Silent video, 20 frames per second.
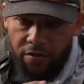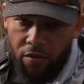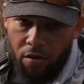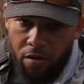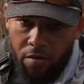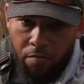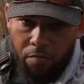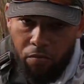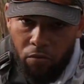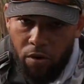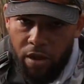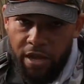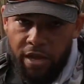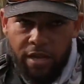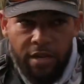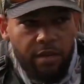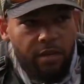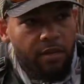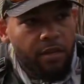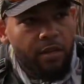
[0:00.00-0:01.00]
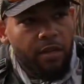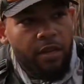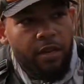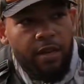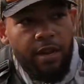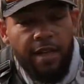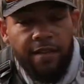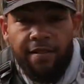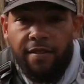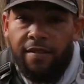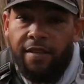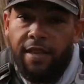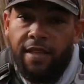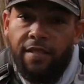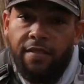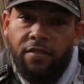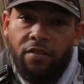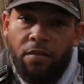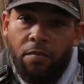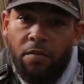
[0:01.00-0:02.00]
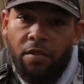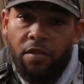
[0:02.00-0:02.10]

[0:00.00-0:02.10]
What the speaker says: aren't bright, and not to say that some of